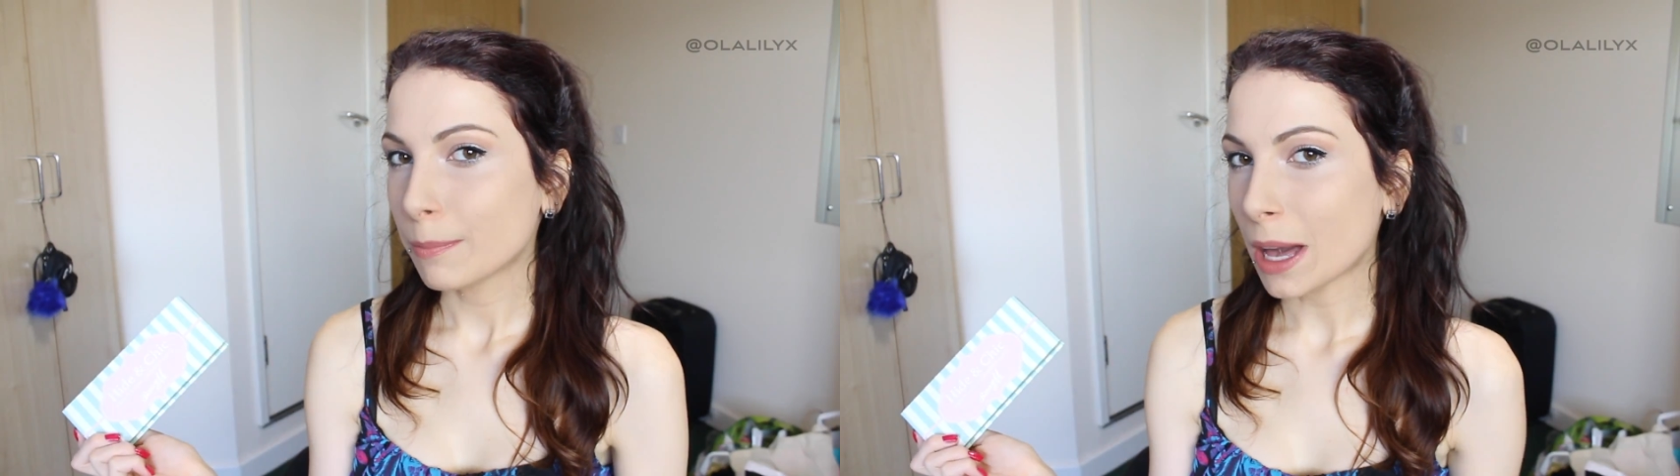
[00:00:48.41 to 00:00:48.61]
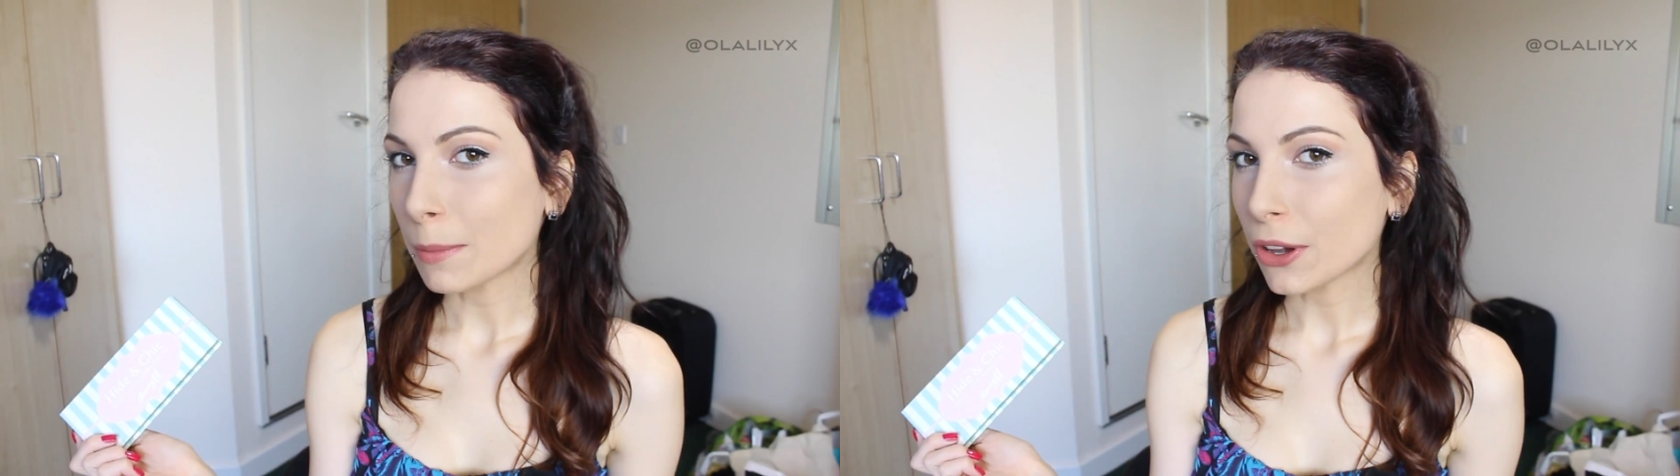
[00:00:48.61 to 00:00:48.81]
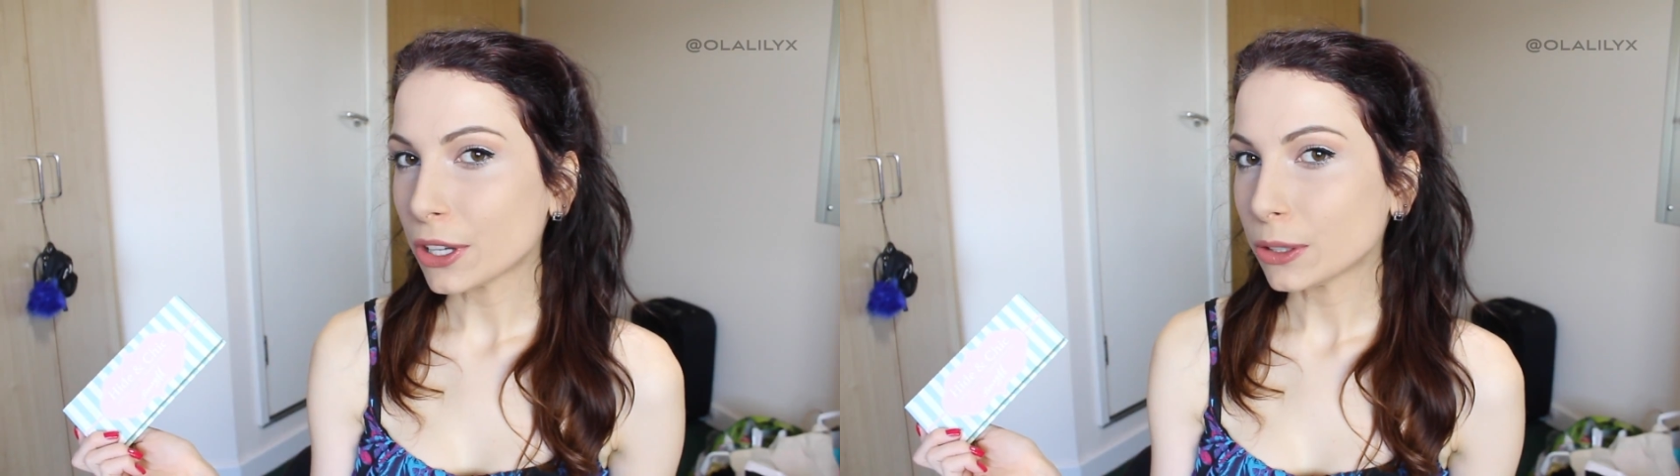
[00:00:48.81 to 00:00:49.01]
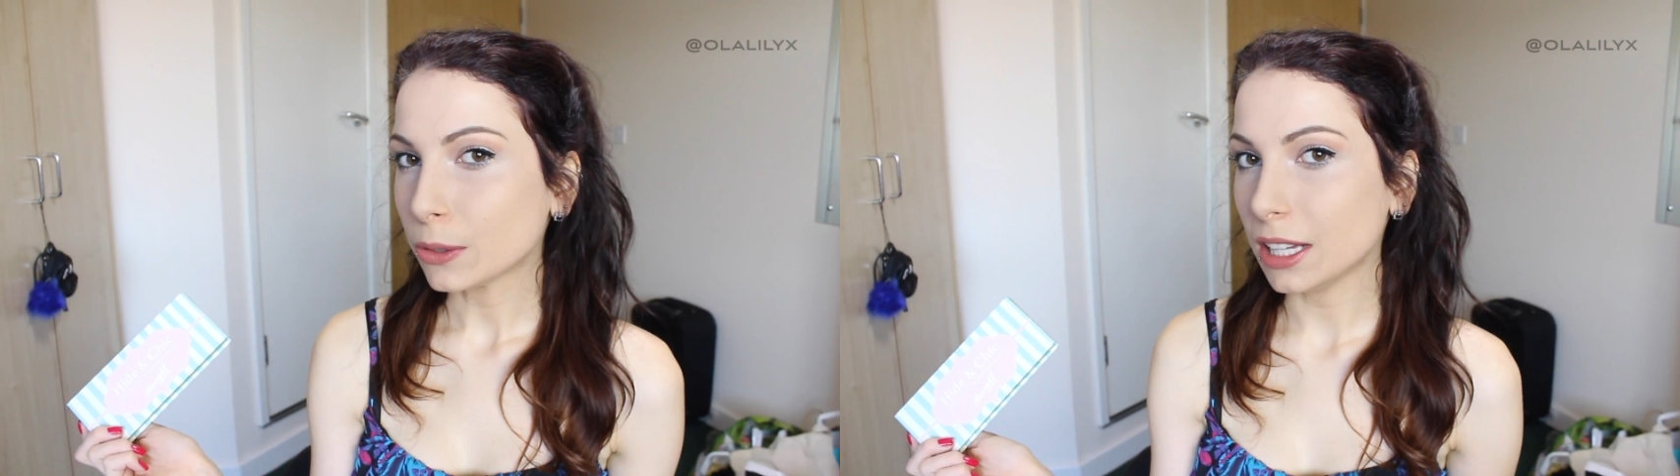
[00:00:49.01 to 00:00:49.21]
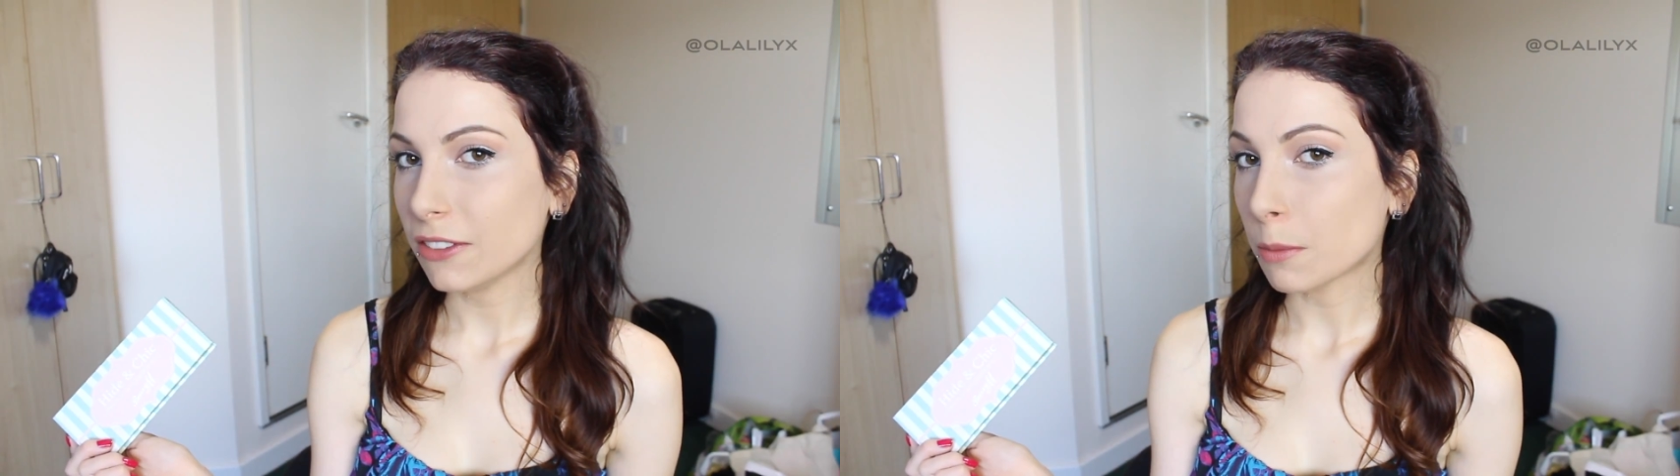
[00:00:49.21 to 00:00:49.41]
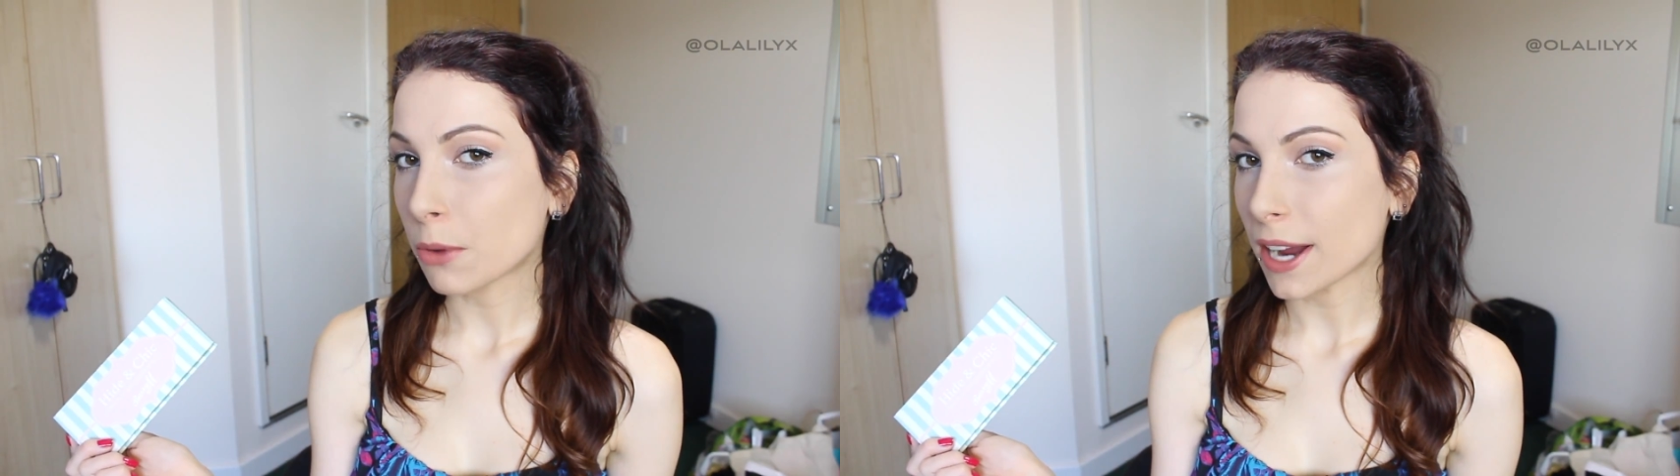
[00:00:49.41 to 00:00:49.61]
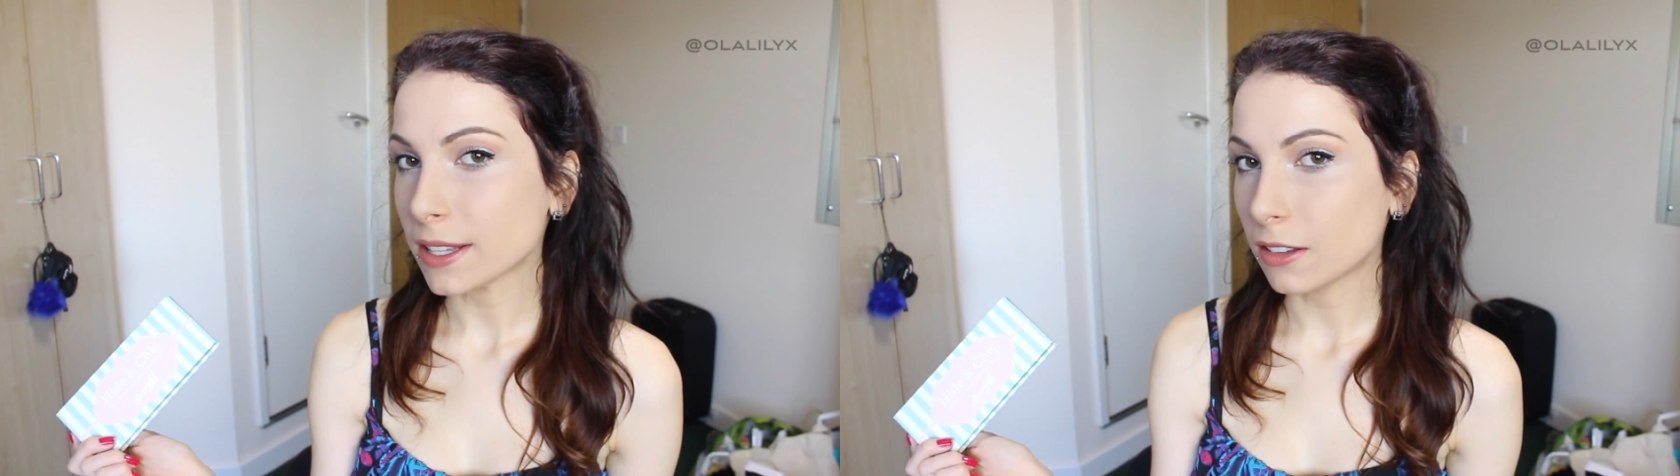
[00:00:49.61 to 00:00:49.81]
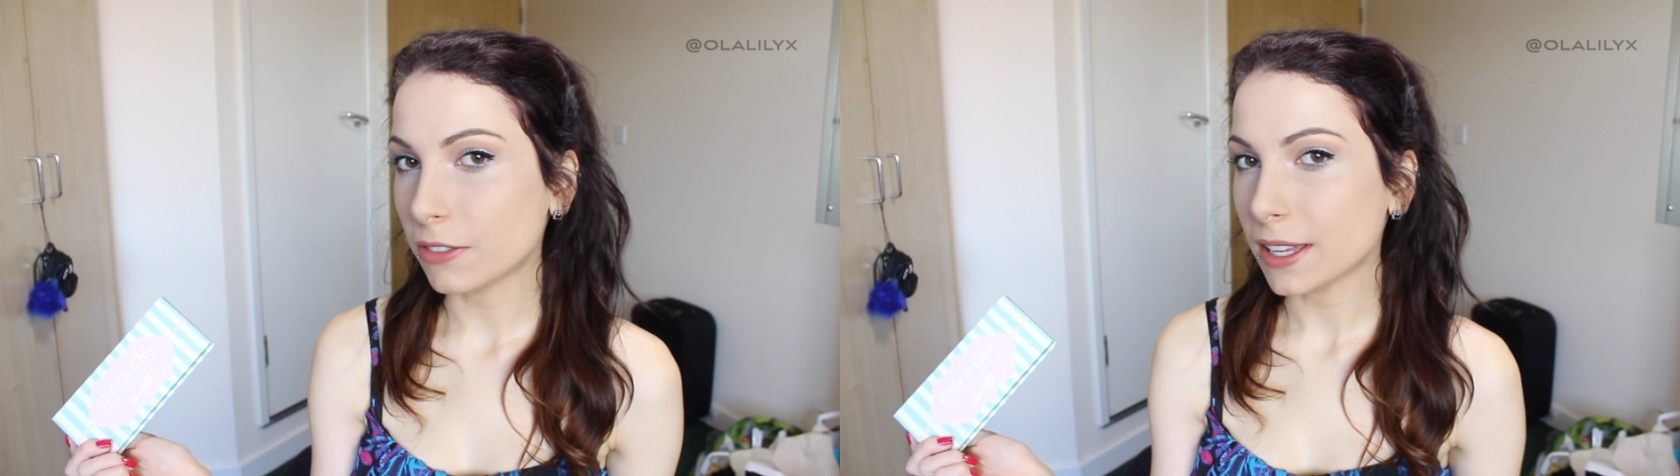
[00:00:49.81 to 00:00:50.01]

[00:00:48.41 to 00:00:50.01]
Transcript: but I'm going to leave the price of